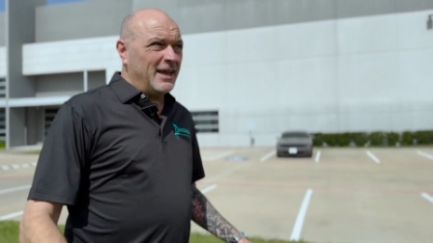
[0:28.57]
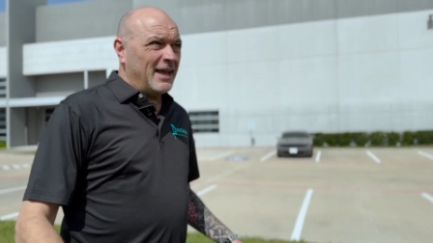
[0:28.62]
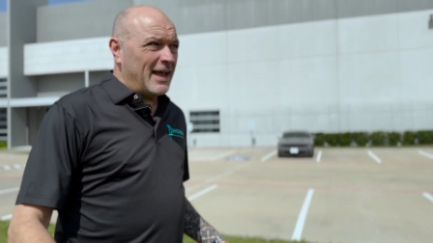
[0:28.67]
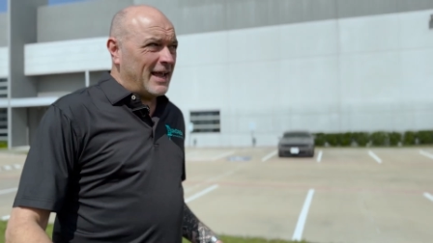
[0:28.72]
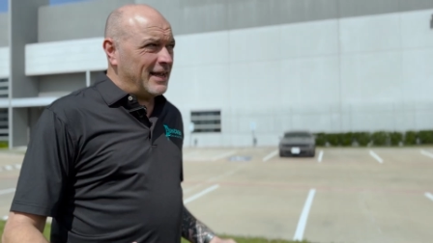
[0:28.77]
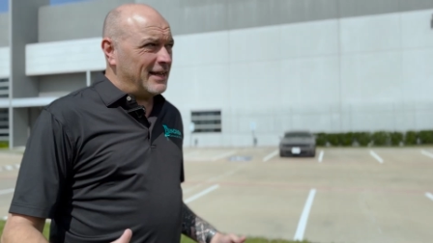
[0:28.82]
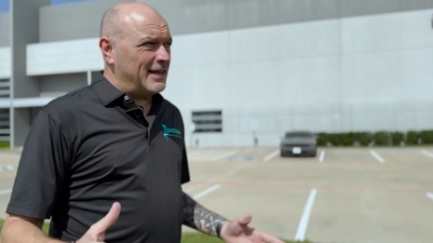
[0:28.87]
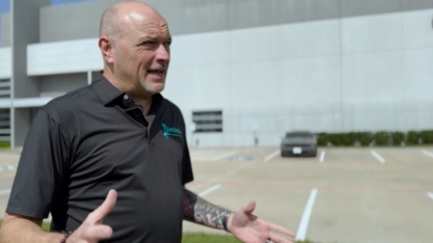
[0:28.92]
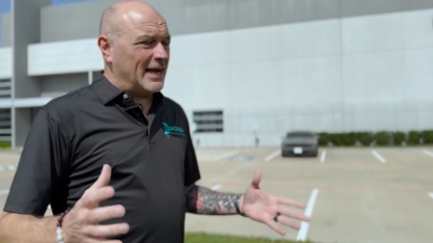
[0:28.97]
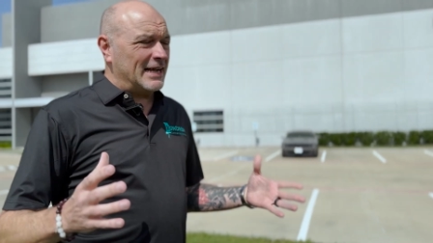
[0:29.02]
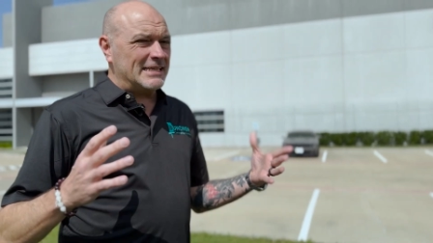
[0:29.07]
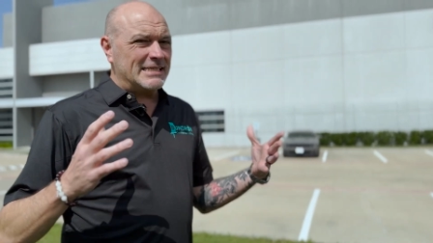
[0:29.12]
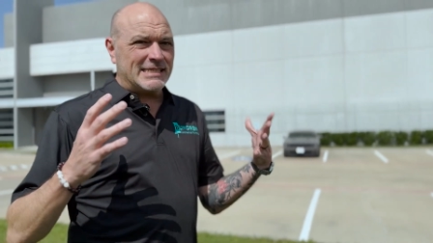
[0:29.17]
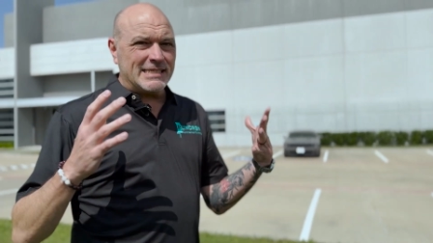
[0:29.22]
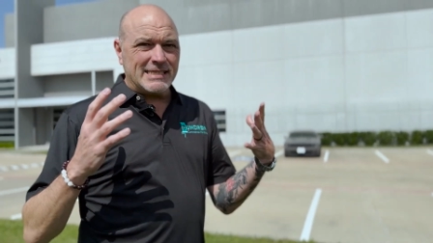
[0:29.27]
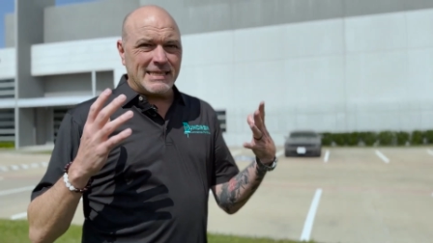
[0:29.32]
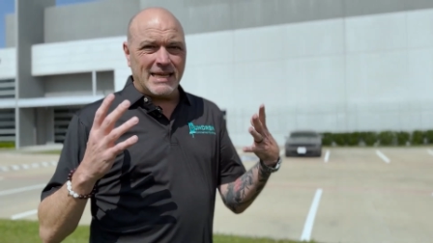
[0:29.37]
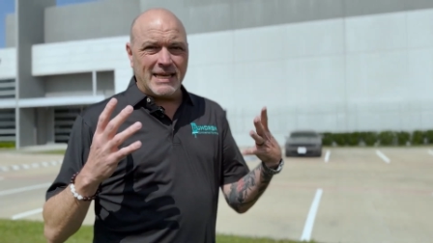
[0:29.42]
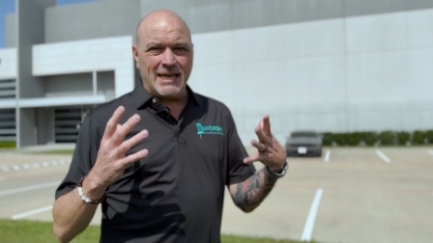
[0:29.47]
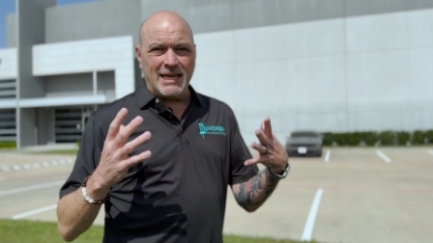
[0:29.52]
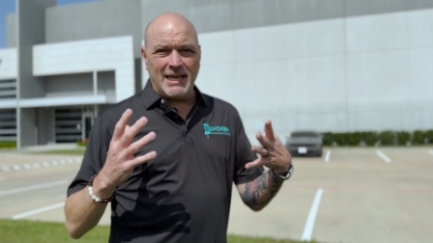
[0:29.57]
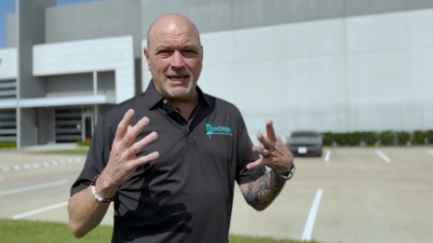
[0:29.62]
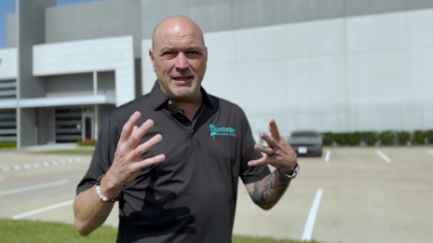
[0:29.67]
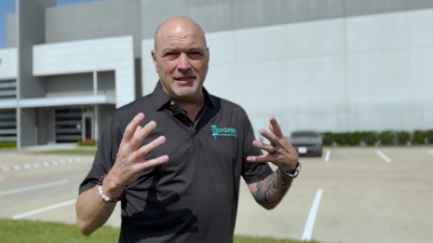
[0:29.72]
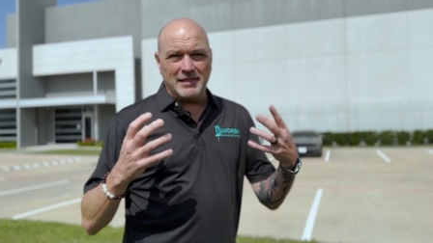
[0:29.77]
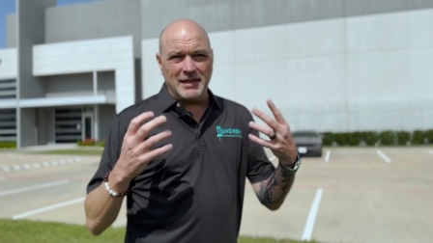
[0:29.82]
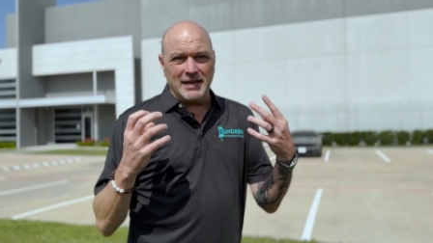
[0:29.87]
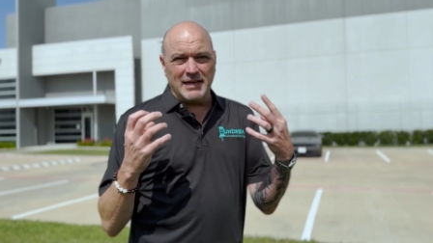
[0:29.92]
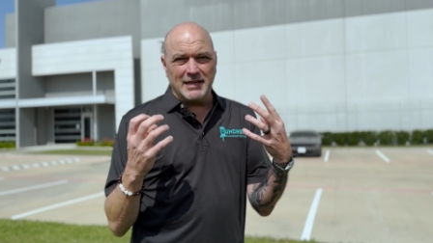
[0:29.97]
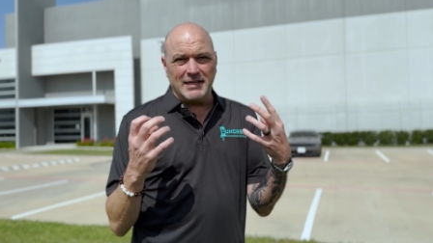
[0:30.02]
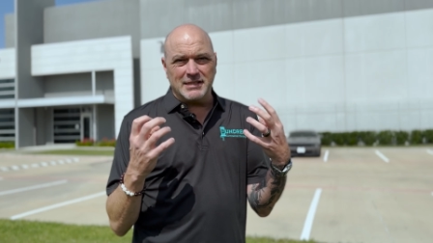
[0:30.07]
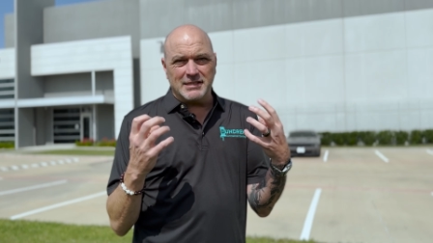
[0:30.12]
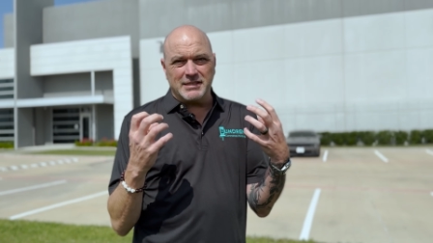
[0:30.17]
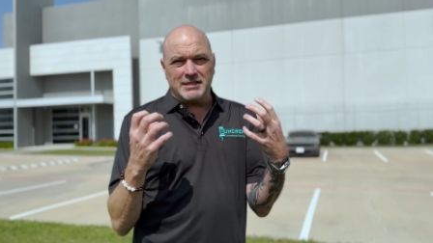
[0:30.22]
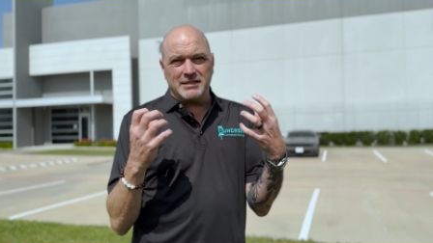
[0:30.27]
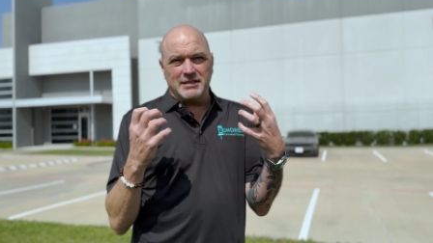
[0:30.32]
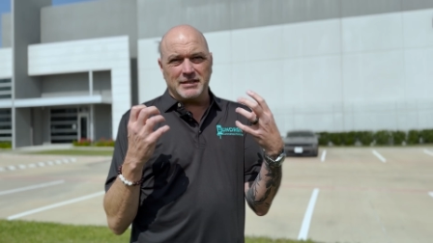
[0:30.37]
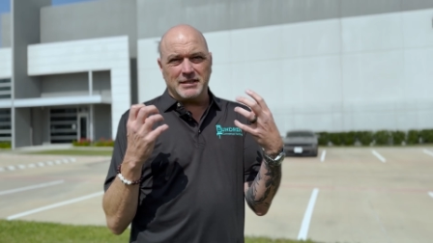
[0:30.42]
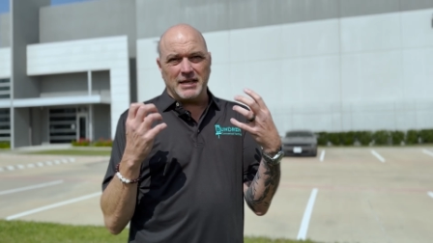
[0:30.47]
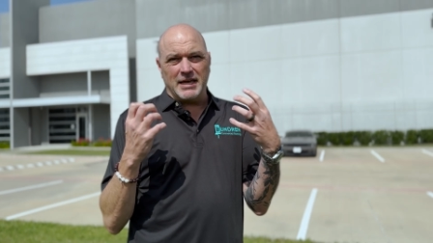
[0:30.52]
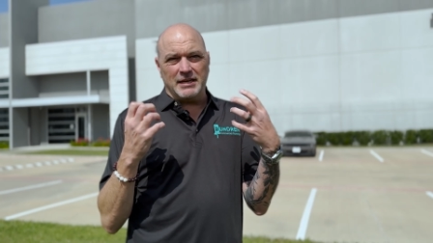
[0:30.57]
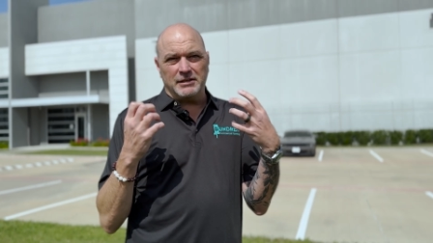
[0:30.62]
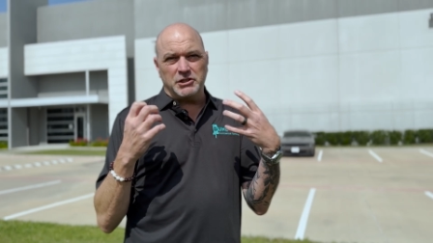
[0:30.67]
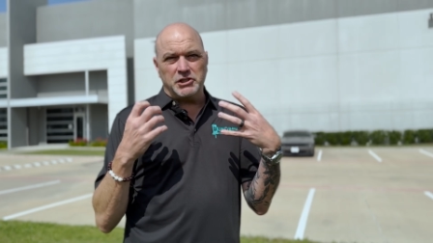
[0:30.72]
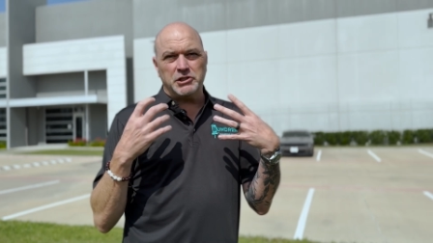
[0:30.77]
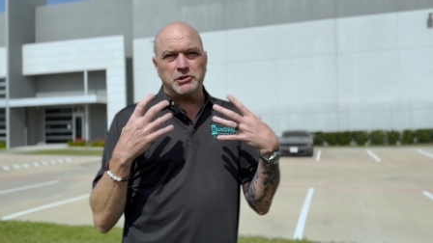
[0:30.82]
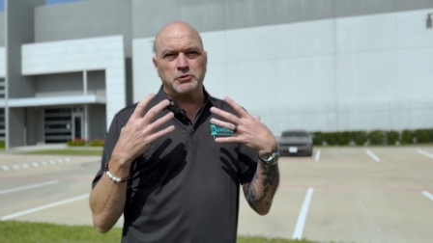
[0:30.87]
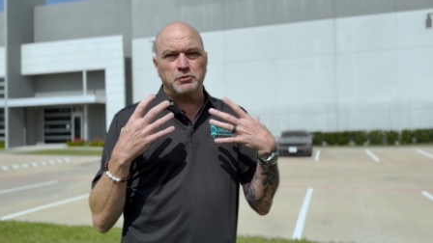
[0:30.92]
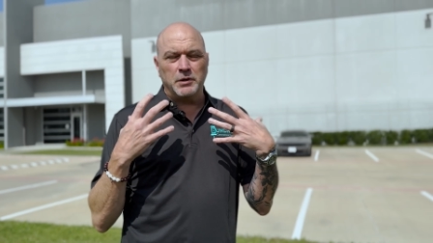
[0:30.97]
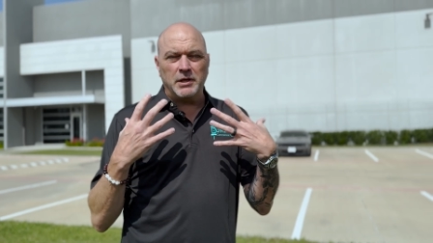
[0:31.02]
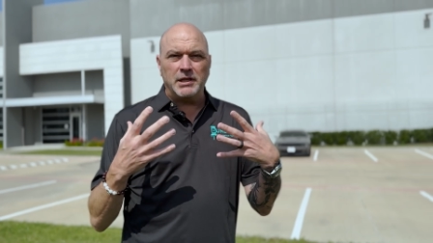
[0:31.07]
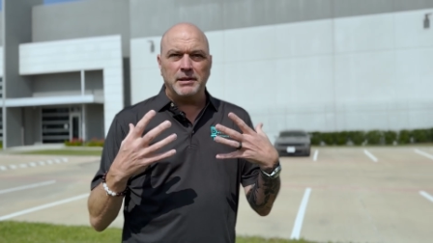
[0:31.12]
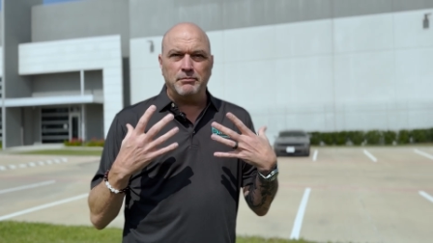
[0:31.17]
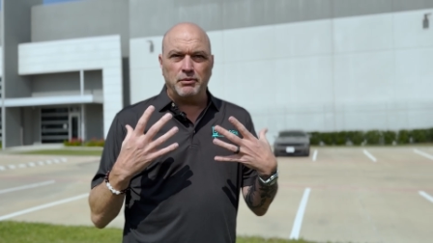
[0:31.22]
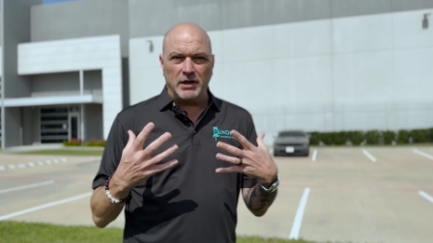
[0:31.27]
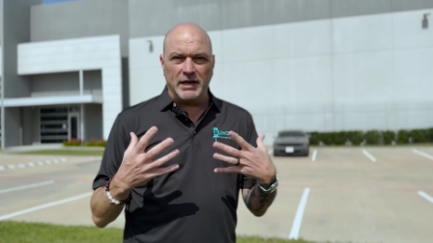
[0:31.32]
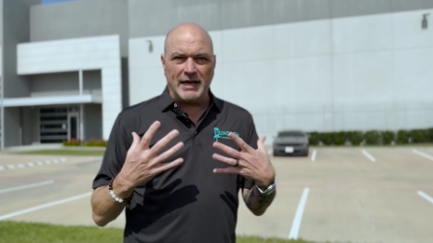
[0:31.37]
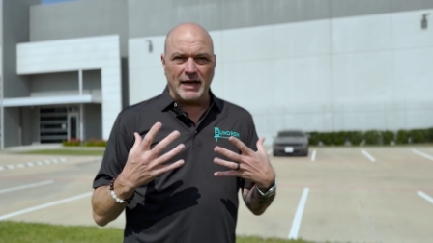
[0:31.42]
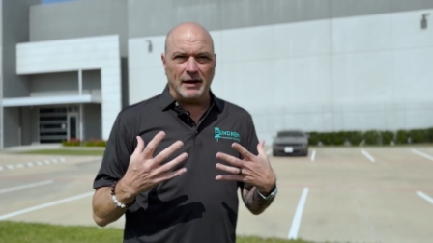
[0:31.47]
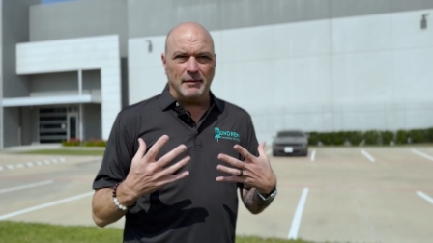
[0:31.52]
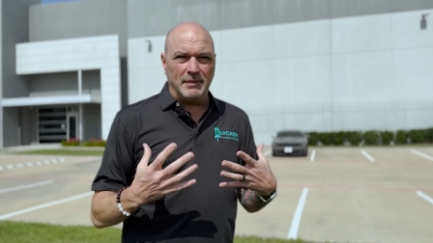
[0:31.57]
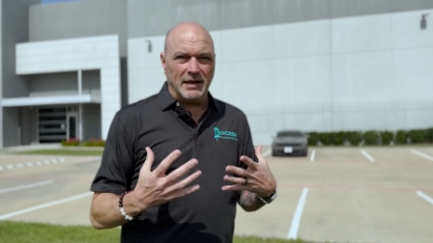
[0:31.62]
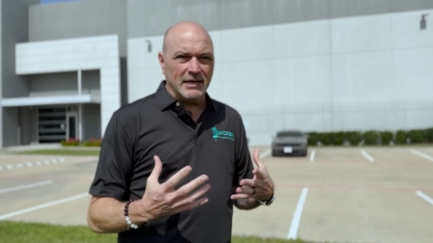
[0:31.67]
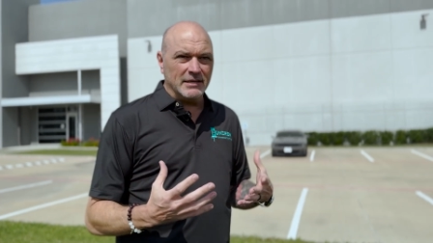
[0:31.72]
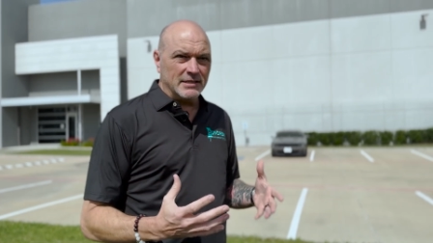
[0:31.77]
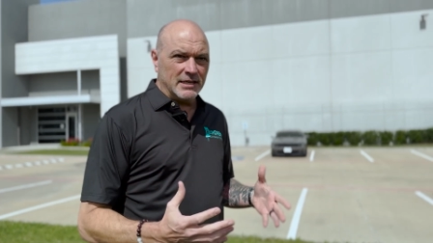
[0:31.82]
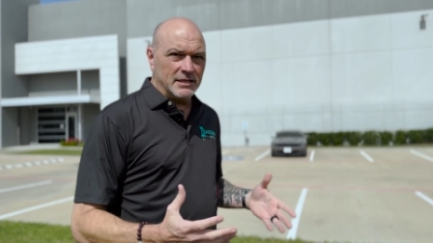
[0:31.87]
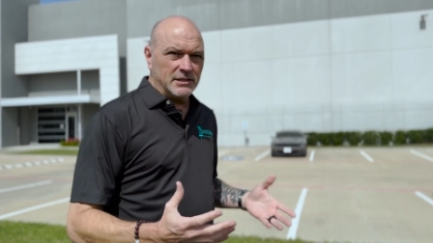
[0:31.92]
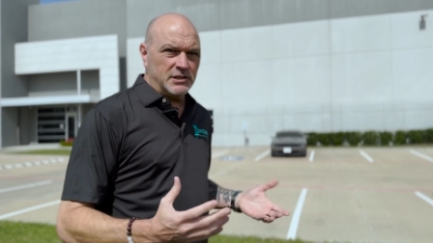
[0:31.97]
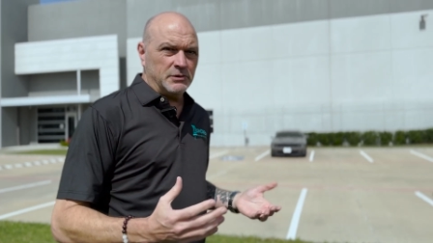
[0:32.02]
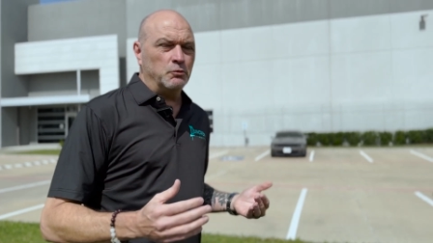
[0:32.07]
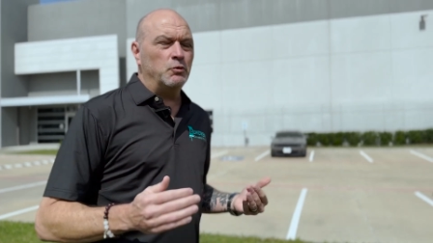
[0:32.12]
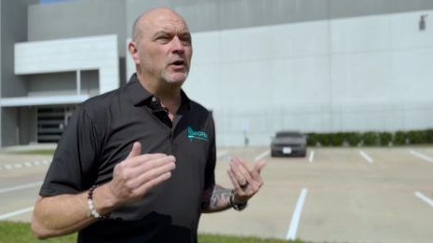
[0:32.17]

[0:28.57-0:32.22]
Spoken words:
And I see things that just really bring out my attention.